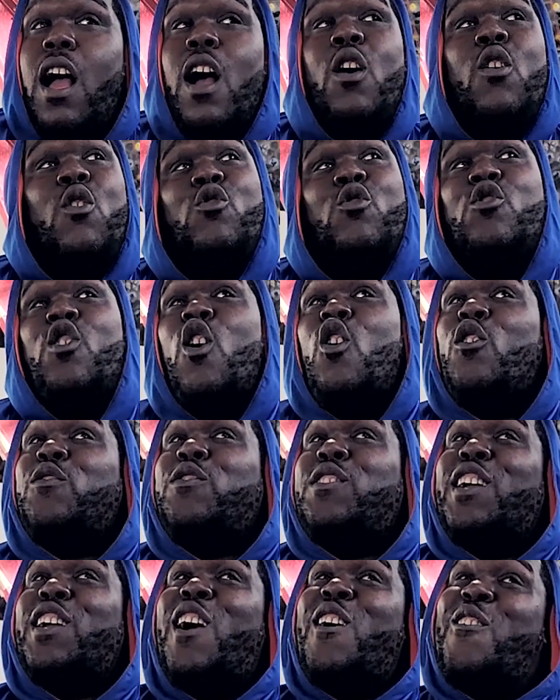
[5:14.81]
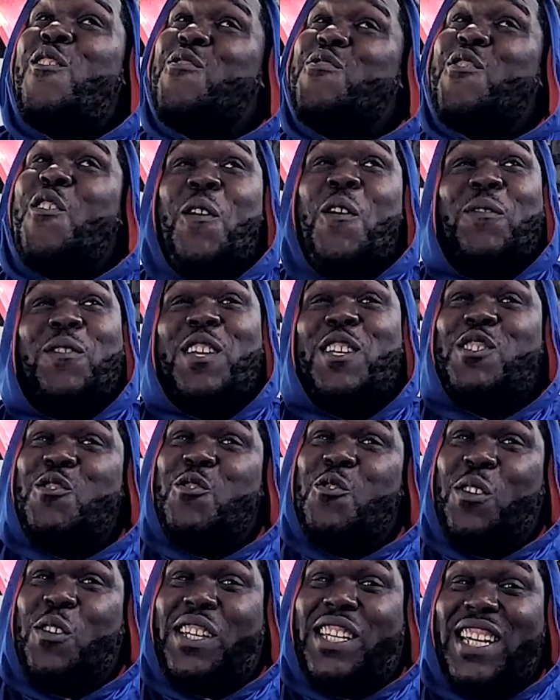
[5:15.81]
I don't know if these
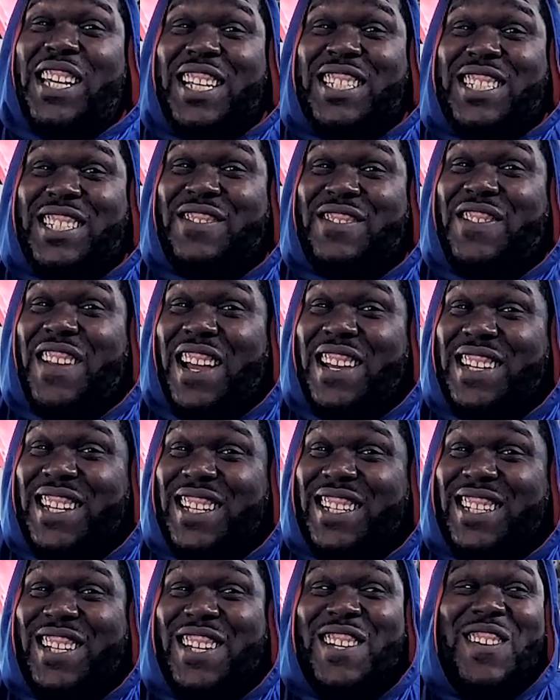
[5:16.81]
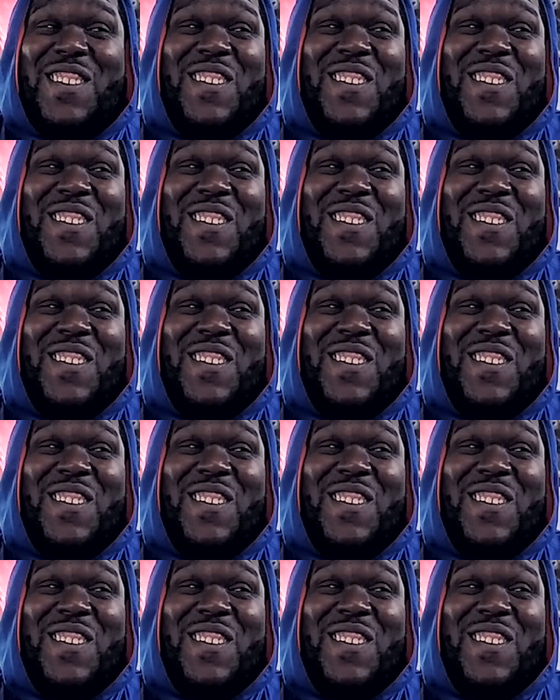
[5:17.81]
new kids has done it. You know?